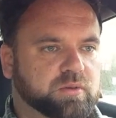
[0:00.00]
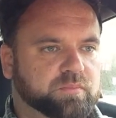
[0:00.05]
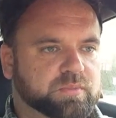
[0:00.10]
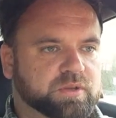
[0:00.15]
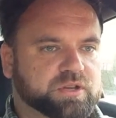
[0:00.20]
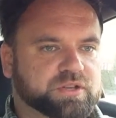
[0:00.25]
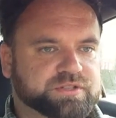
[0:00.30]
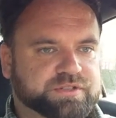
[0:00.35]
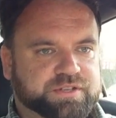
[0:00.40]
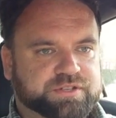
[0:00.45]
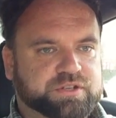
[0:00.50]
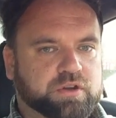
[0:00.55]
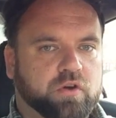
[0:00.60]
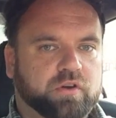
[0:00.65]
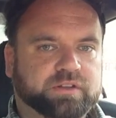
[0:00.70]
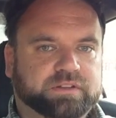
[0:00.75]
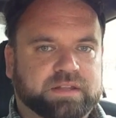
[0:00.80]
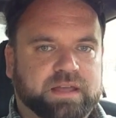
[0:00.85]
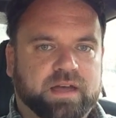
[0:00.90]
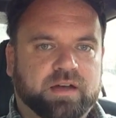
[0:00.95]
because it's
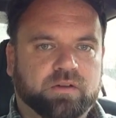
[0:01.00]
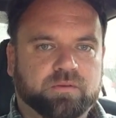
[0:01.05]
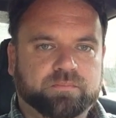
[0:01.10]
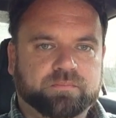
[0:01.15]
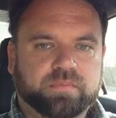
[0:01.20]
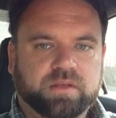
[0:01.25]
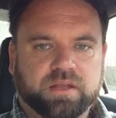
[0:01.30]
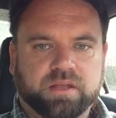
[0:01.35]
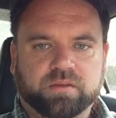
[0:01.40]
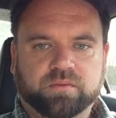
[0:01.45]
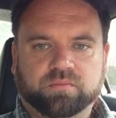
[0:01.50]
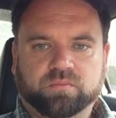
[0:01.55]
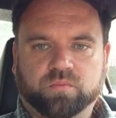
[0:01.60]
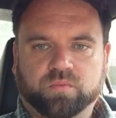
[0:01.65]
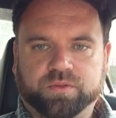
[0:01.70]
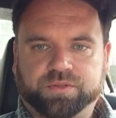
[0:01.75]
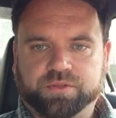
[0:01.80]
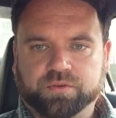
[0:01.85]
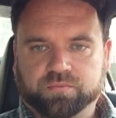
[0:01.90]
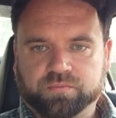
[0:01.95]
going to help me
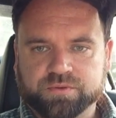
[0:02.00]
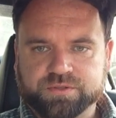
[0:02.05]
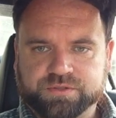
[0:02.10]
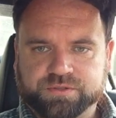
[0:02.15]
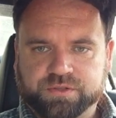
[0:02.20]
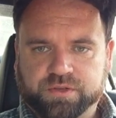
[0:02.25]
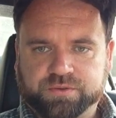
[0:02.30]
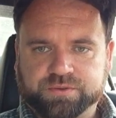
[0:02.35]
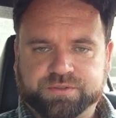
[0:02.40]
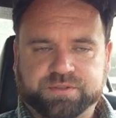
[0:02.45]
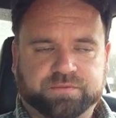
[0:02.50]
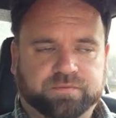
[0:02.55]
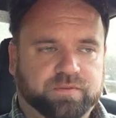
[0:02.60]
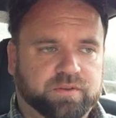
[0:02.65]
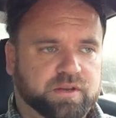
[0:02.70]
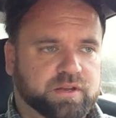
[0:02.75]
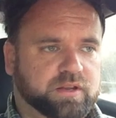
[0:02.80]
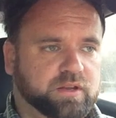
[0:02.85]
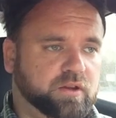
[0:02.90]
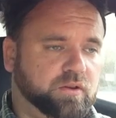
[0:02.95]
with the results
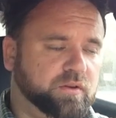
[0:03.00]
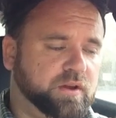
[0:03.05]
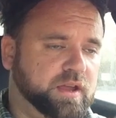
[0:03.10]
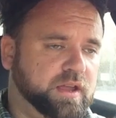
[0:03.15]
video.